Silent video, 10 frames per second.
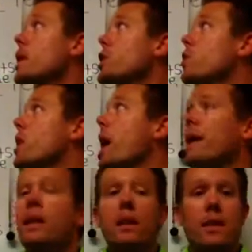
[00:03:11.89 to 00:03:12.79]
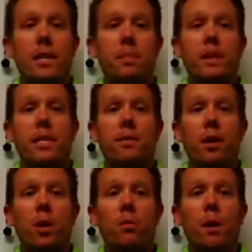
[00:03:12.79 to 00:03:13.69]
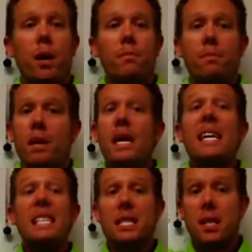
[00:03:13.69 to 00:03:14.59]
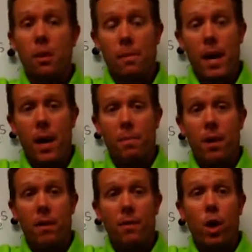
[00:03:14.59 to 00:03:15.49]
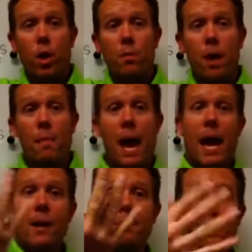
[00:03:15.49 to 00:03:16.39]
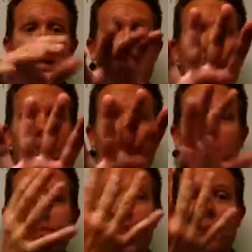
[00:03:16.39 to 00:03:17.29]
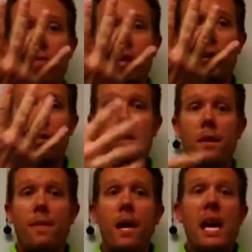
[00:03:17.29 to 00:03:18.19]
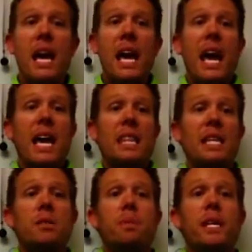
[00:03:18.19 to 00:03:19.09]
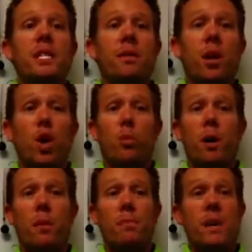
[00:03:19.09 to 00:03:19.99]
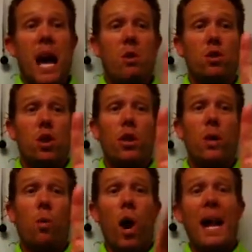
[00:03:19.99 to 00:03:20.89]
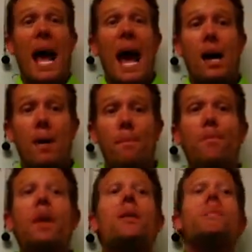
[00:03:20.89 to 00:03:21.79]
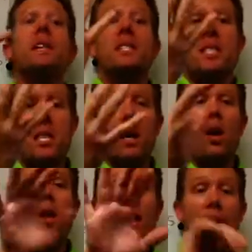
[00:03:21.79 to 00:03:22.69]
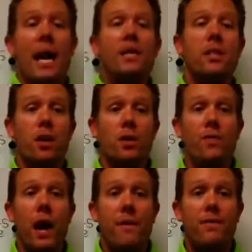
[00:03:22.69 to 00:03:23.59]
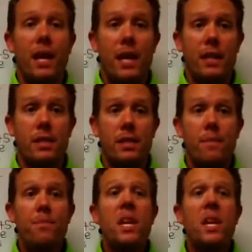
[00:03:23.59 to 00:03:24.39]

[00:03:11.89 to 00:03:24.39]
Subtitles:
You cut it, this piece of aluminum is still made up of aluminum atoms that have those 5 things. And this piece of aluminum now is only 1 atom, but it still has those 5 things.